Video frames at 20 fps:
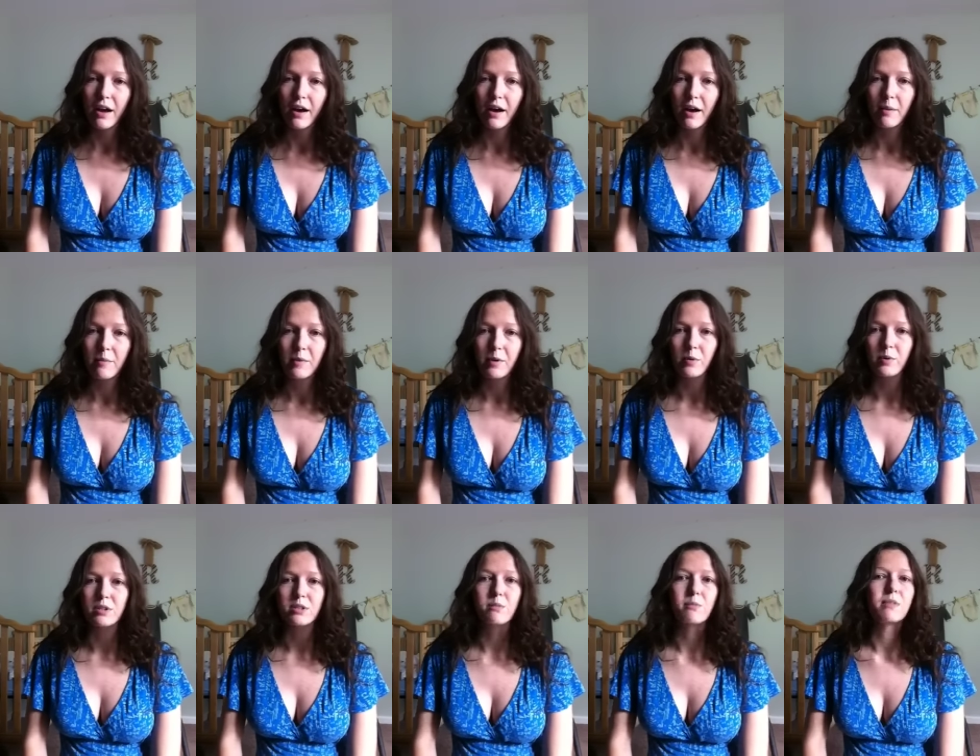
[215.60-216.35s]
Um, there
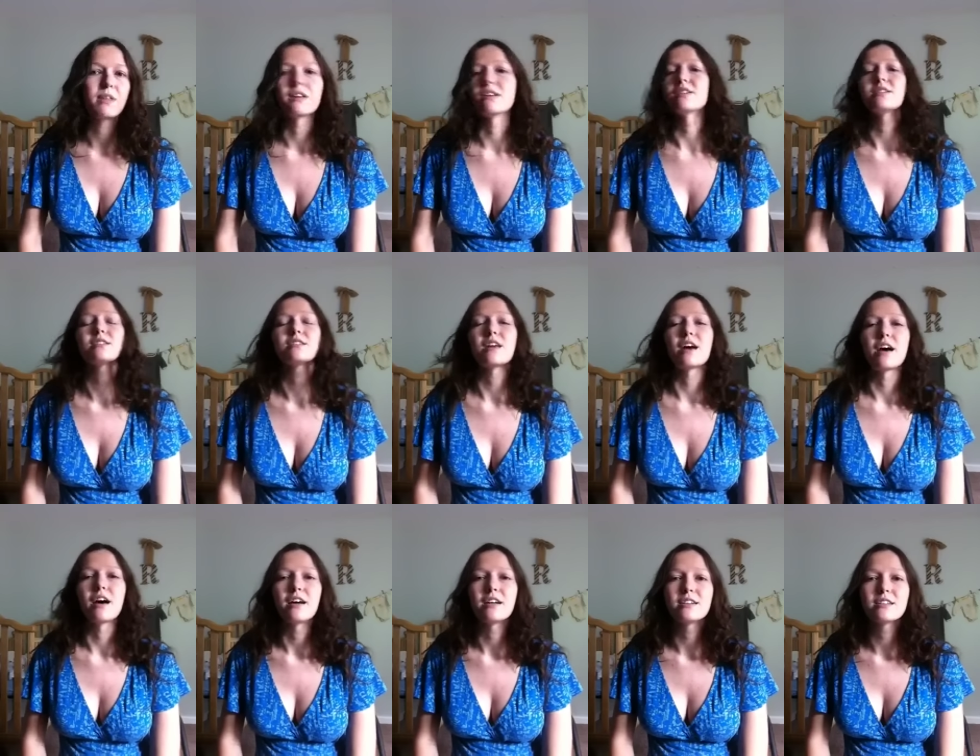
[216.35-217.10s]
were some things
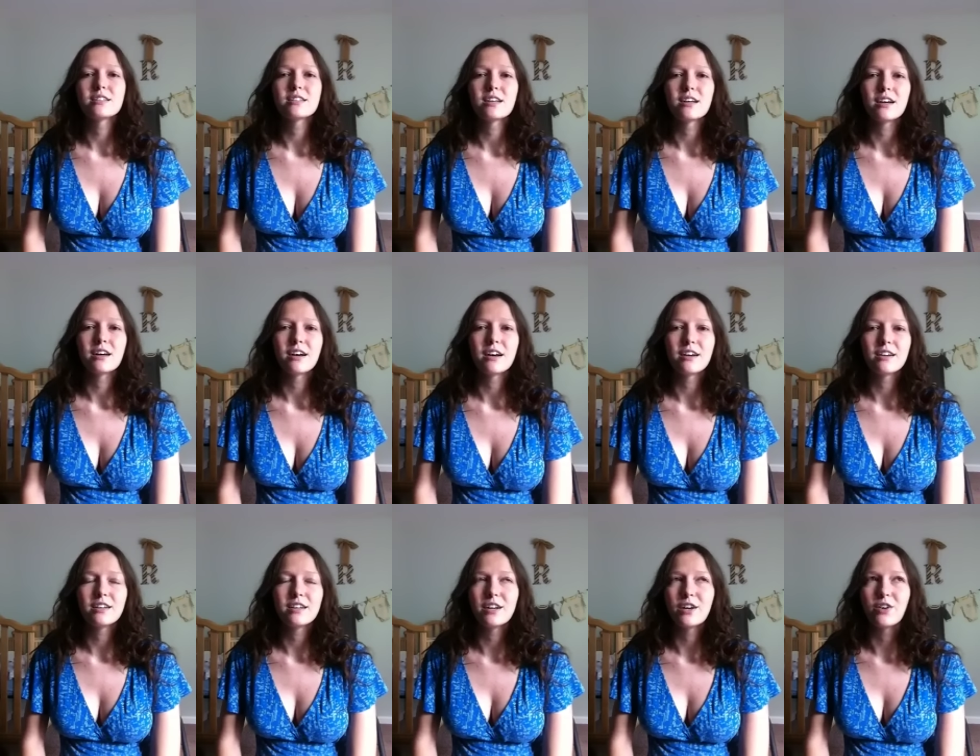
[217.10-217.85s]
that,
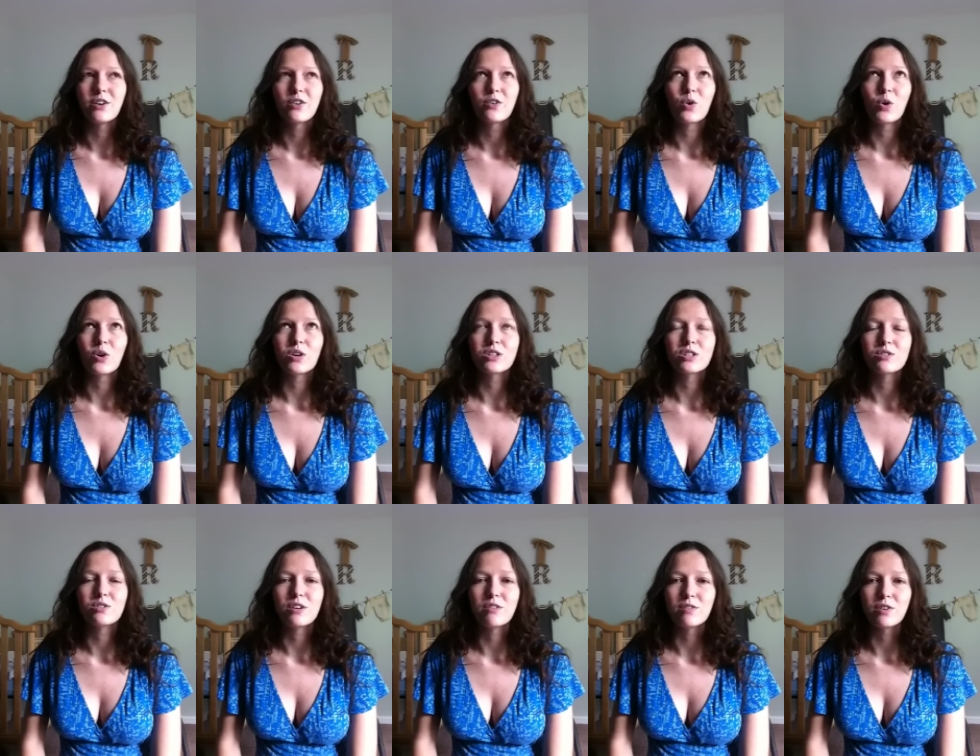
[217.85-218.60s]
uh, you know, of
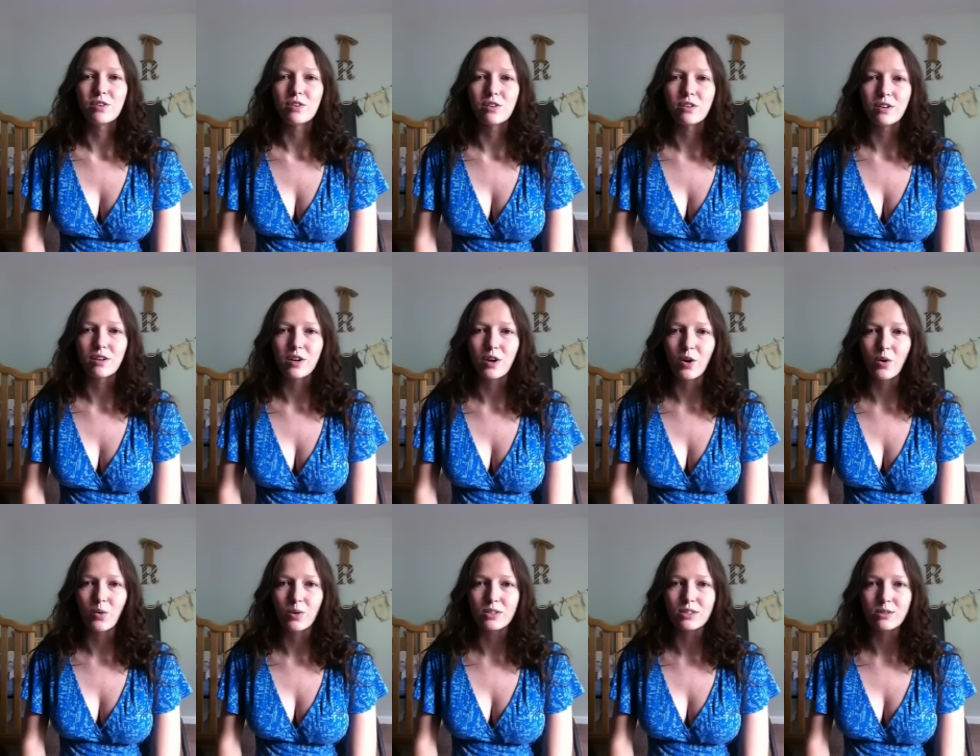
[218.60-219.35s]
course, you never
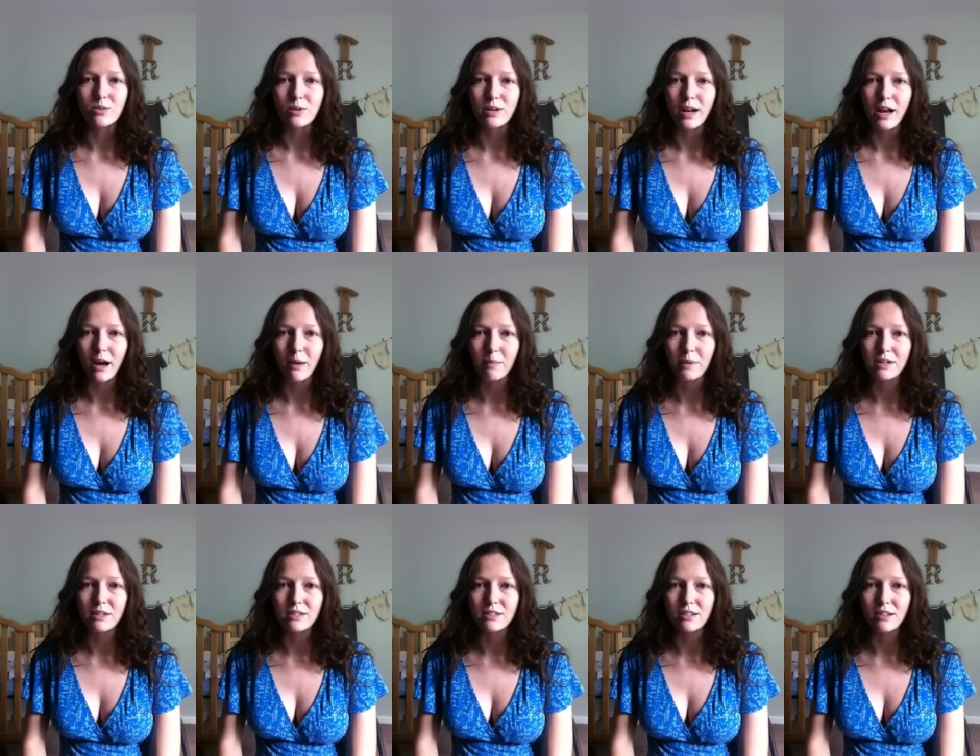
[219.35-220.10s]
know what's going to
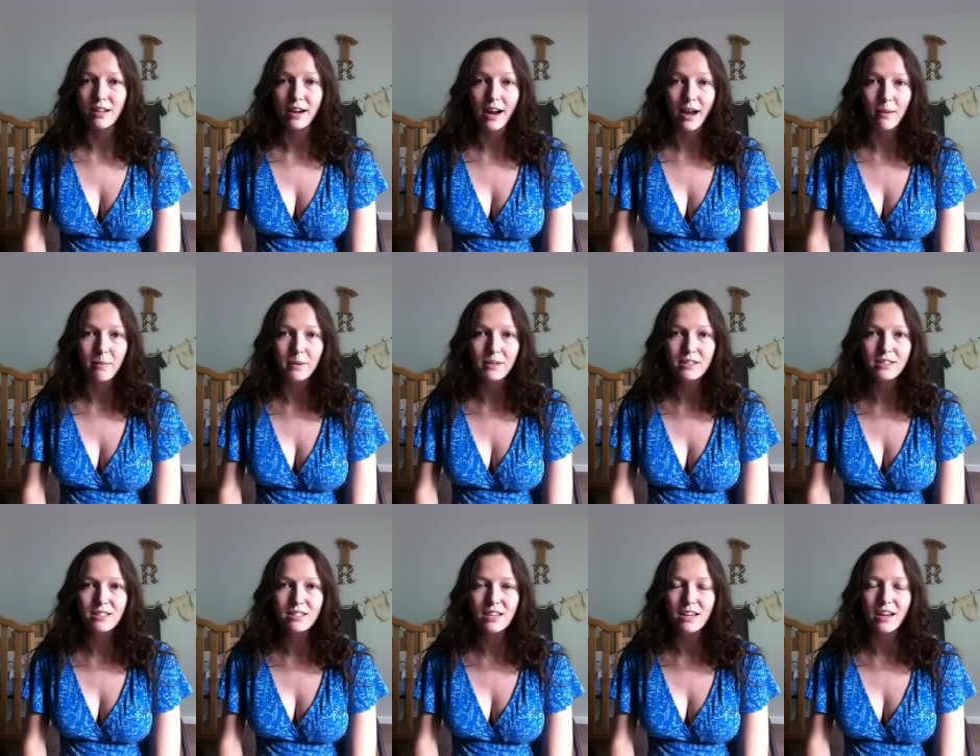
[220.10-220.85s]
happen until it
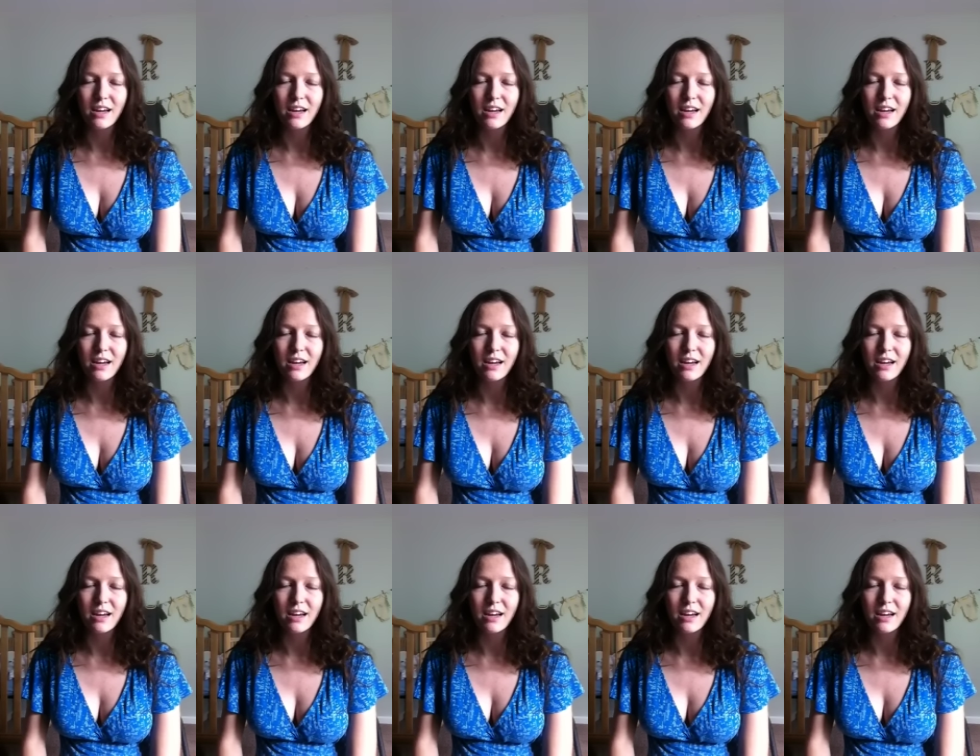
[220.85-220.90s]
happens.